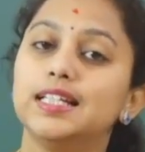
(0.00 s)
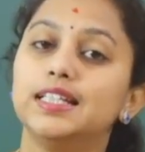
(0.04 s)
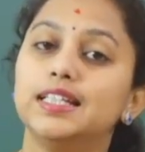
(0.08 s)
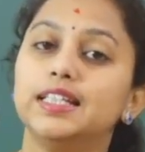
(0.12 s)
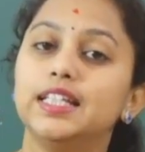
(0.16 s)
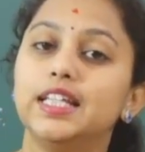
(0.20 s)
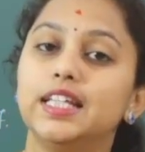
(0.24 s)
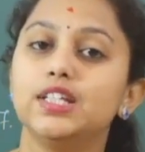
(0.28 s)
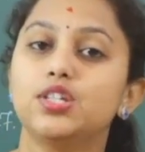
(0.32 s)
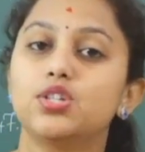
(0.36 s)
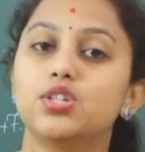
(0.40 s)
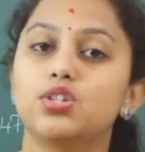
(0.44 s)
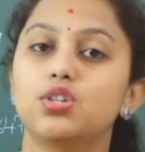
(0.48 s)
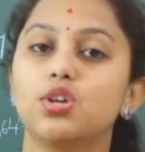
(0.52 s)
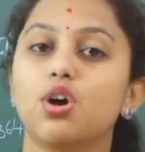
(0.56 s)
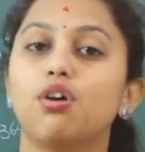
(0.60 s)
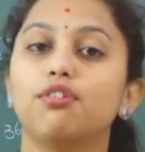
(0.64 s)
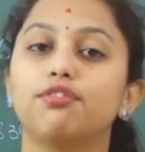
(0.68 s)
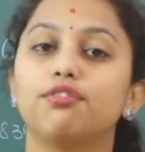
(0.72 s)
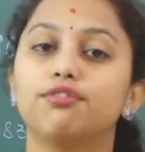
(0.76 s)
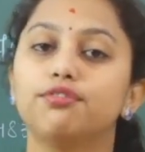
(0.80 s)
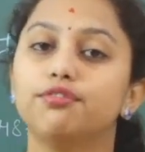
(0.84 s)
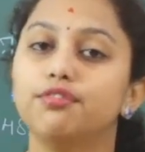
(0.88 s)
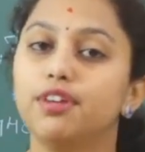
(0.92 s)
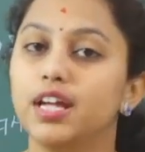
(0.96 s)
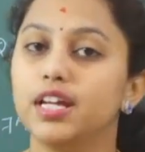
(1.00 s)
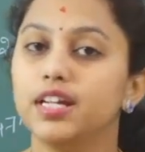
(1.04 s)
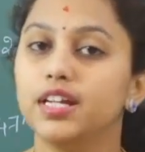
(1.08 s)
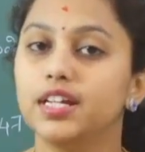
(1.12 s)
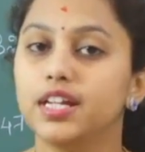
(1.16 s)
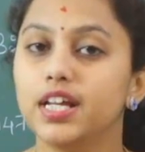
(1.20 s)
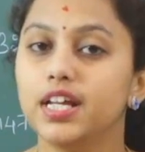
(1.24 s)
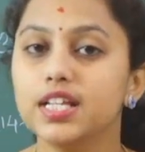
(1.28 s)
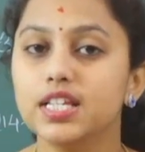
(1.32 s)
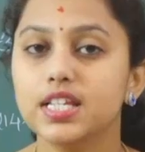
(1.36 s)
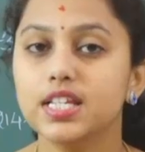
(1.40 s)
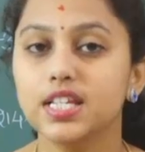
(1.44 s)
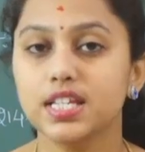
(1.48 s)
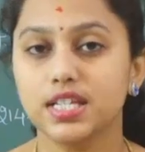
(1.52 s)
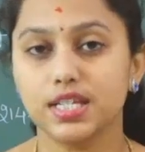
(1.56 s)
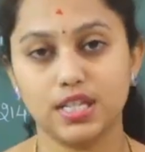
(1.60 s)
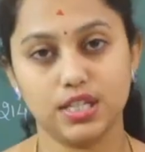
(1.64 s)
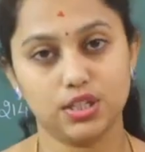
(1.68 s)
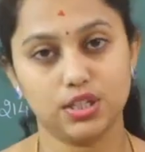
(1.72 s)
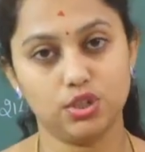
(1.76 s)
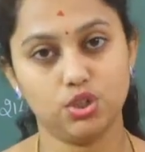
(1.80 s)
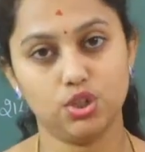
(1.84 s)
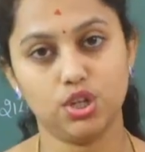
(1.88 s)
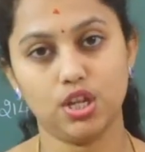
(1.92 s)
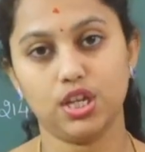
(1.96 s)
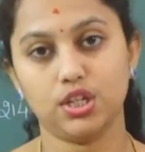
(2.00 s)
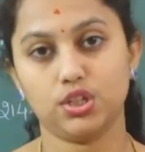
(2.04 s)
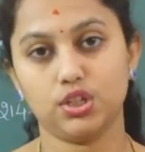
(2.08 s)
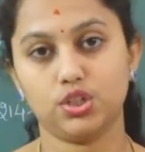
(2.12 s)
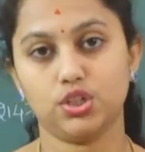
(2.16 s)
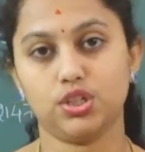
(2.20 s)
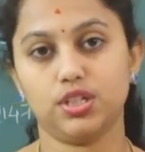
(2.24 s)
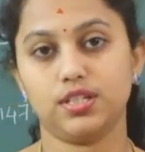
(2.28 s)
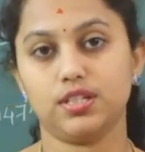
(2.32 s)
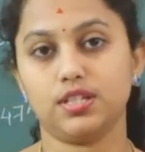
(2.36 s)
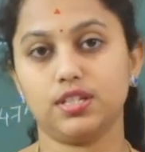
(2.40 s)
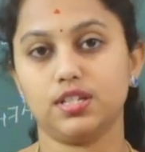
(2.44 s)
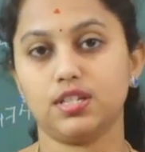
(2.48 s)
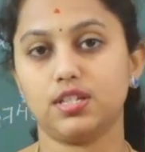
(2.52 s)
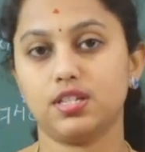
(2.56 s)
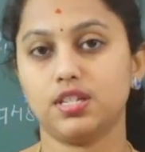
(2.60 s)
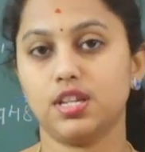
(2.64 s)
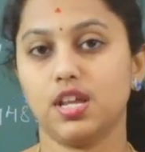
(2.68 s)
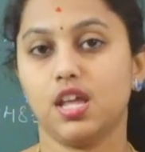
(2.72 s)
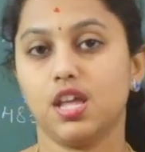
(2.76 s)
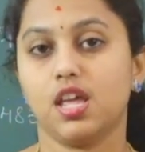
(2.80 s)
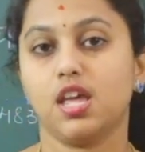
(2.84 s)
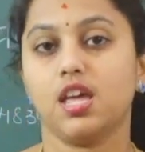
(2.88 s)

needs of various situations.